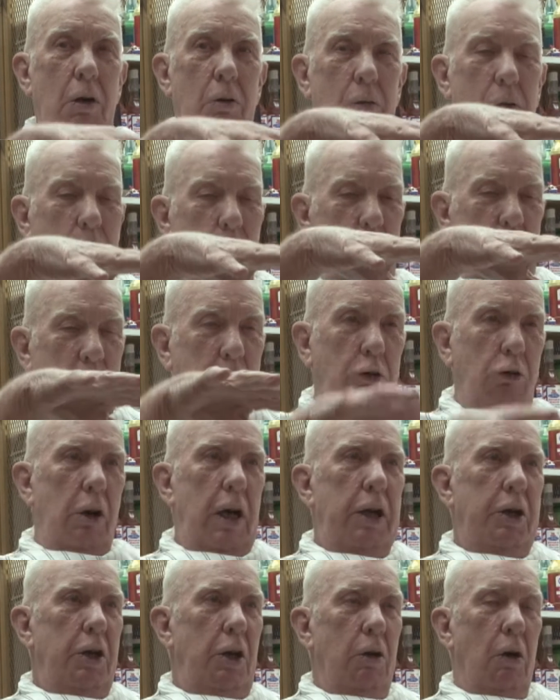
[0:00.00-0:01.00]
Well, when he
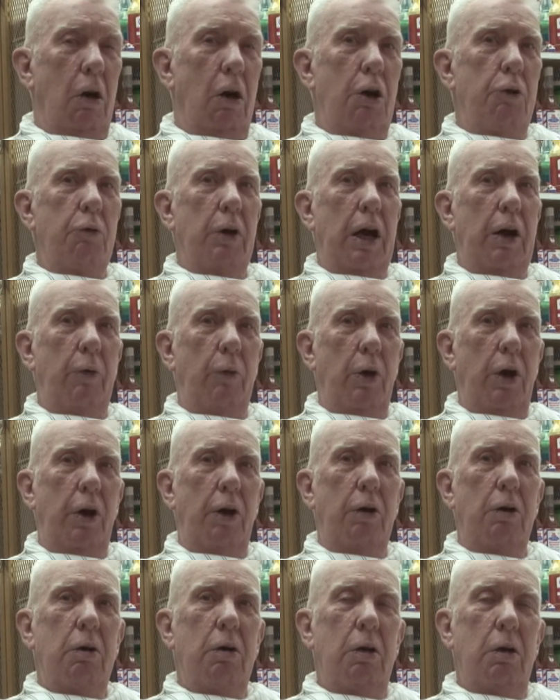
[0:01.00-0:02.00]
cranked in hard right
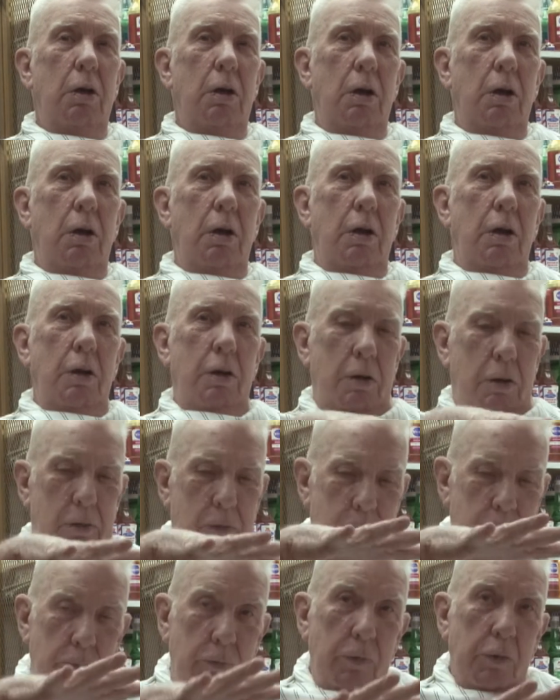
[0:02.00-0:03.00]
rudder,
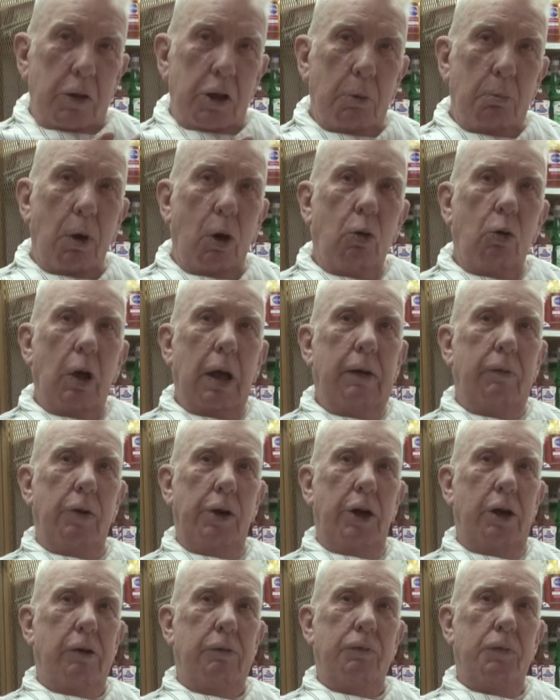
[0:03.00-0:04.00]
the boat
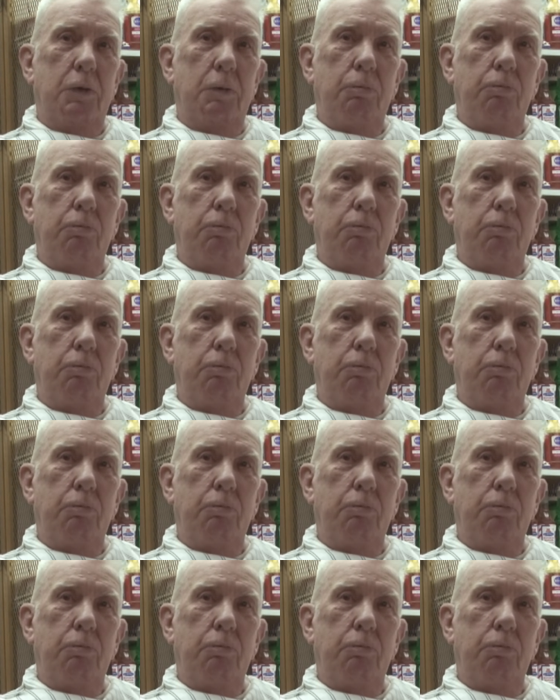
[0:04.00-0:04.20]
leveled off.